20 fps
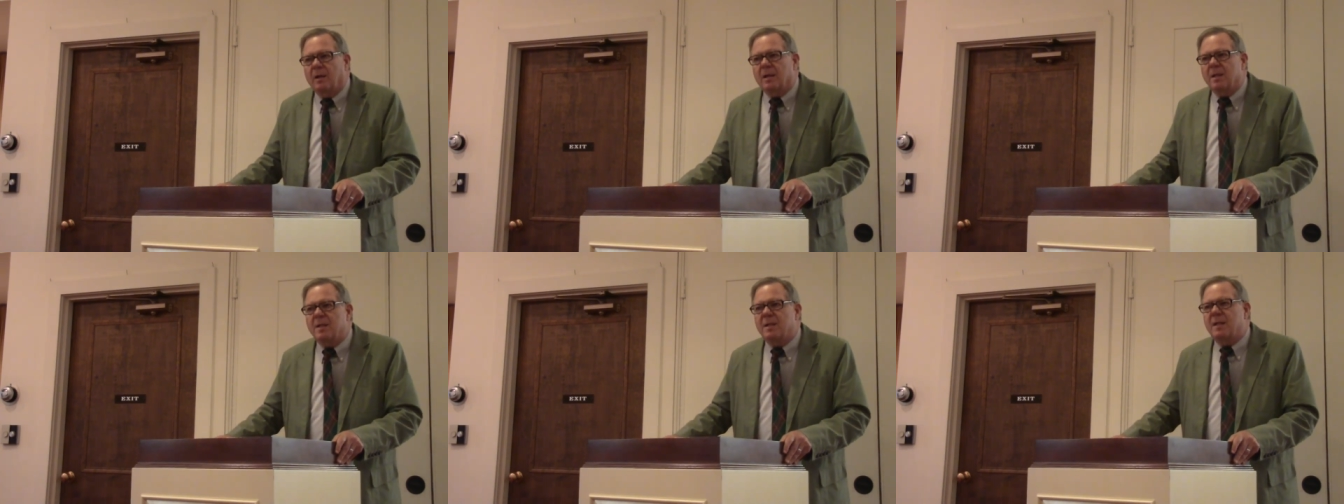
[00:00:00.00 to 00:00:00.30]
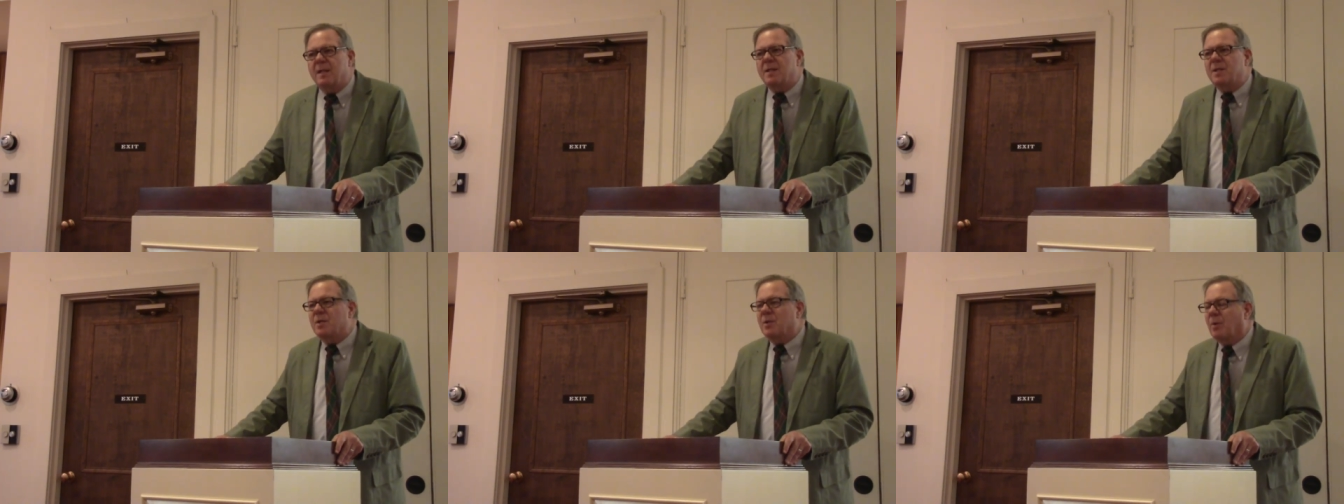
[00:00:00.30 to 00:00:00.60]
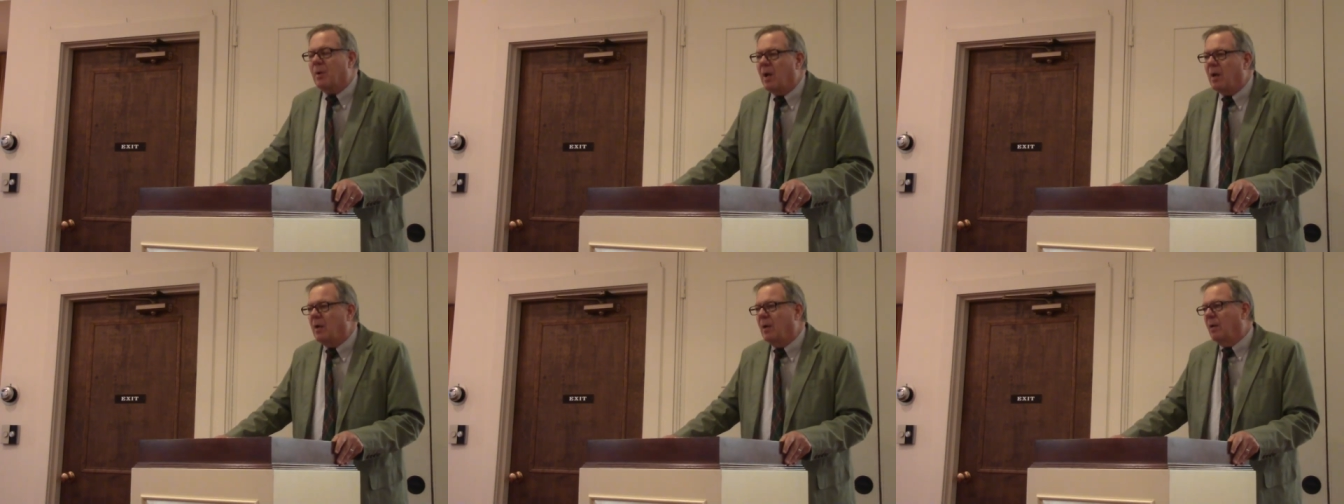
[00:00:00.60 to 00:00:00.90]
Does this
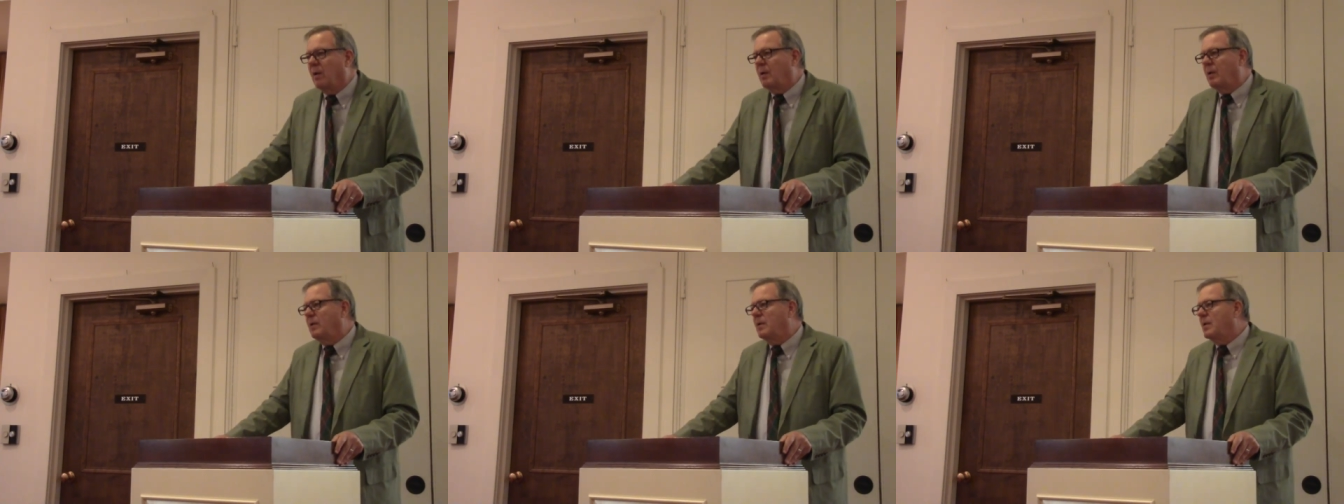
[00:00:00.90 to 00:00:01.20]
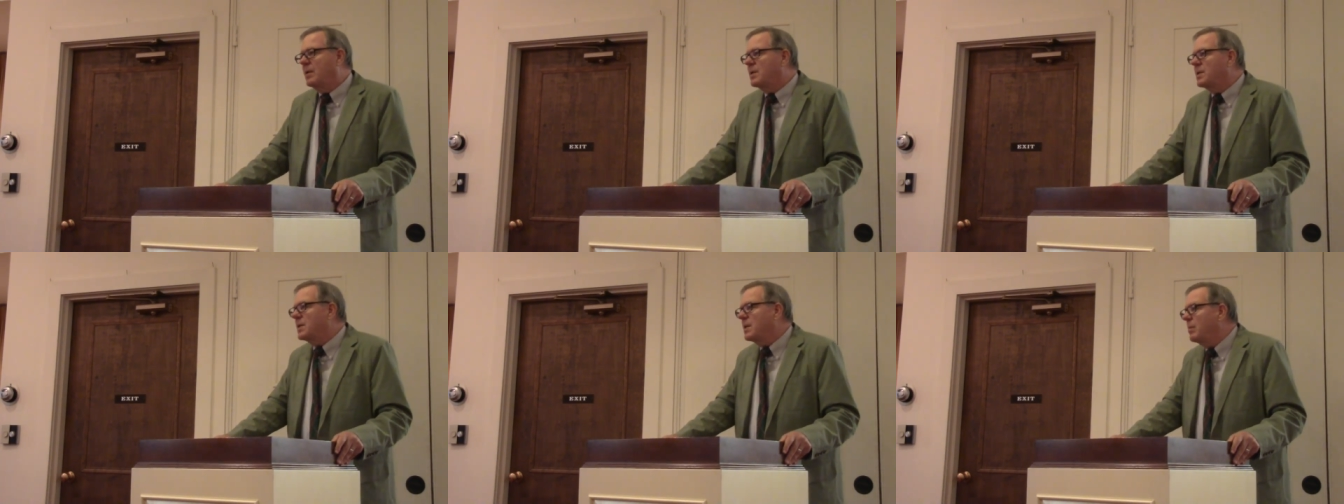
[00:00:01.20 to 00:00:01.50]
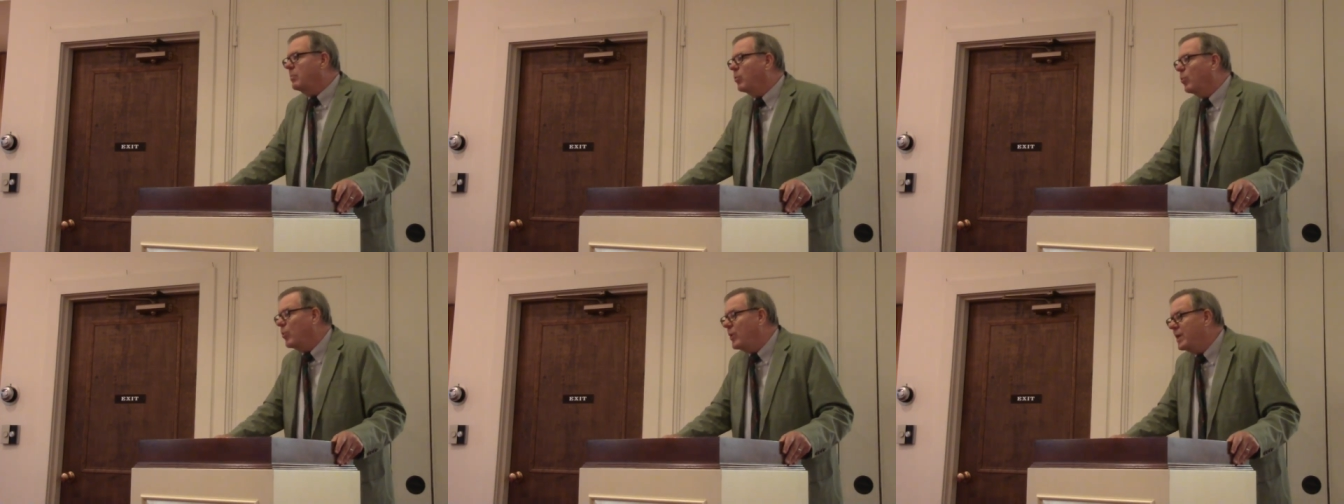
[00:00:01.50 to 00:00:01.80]
struggle
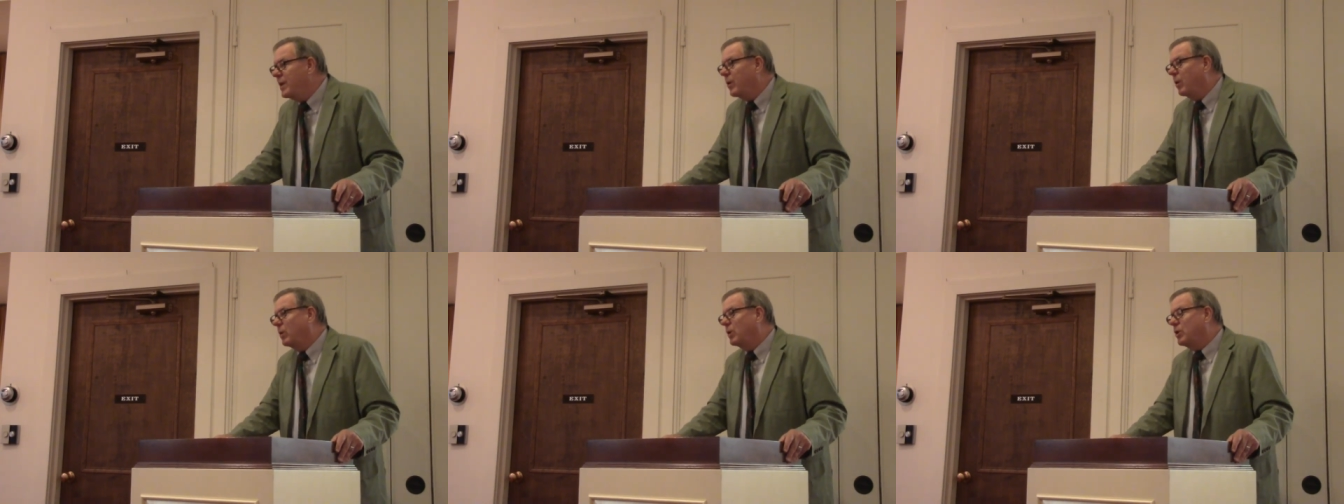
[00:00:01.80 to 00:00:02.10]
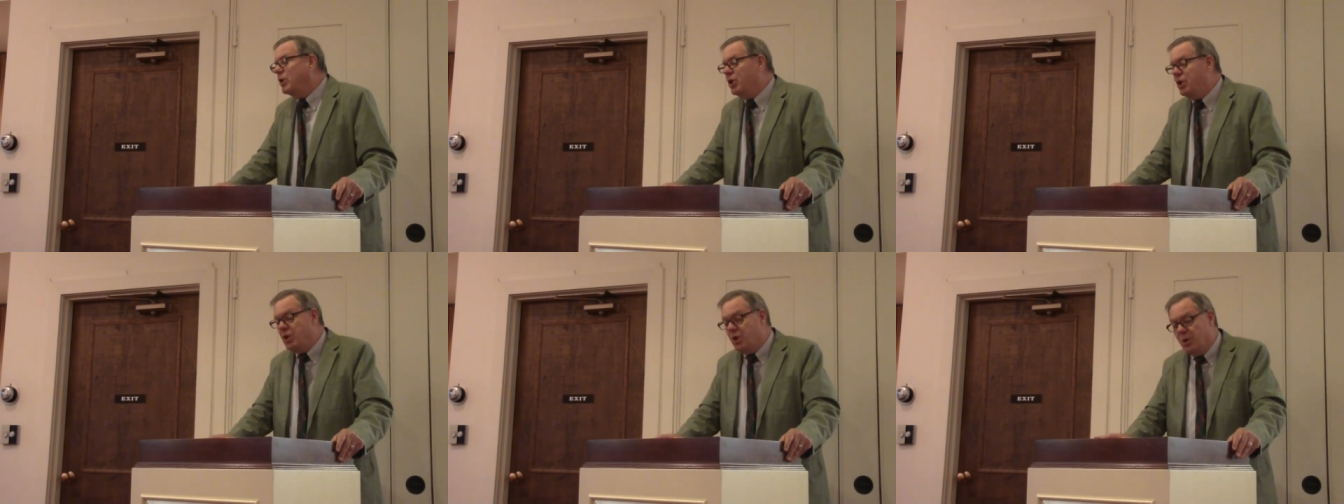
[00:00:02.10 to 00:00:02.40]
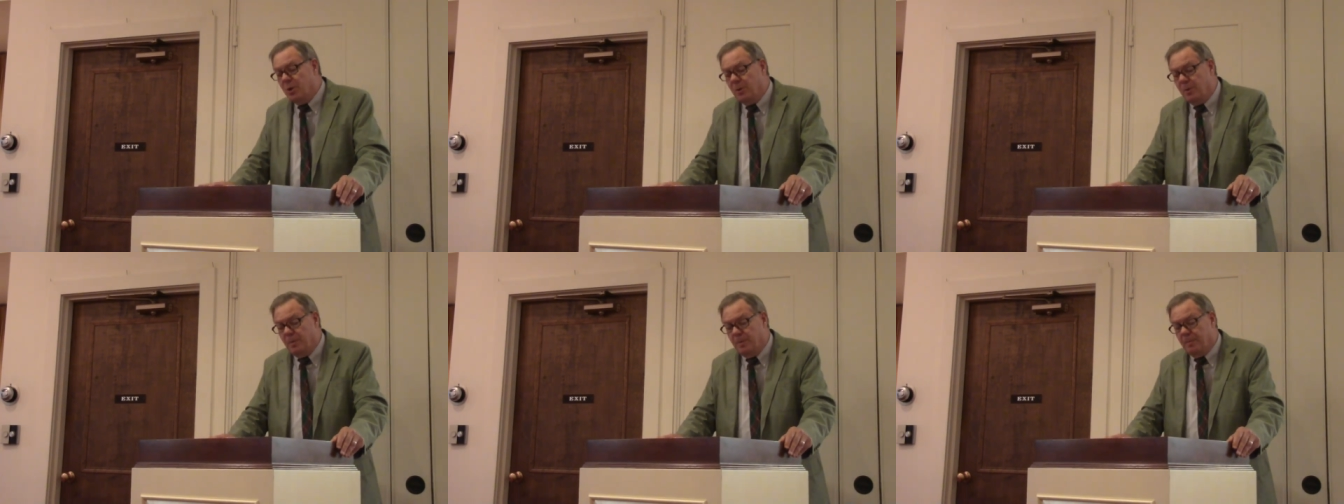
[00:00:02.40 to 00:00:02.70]
seem real to
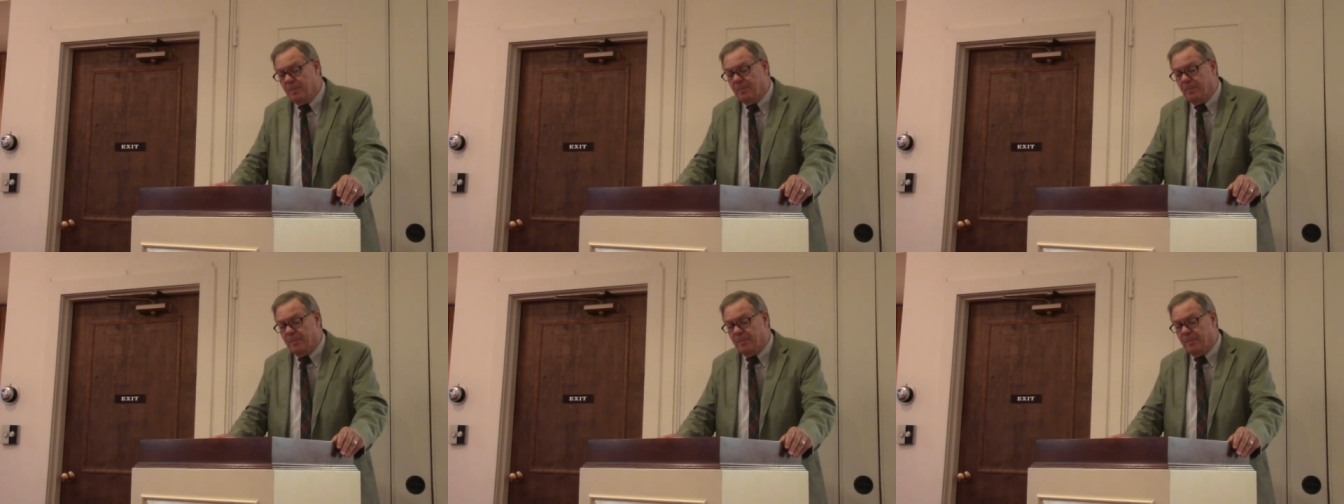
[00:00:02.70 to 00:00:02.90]
you?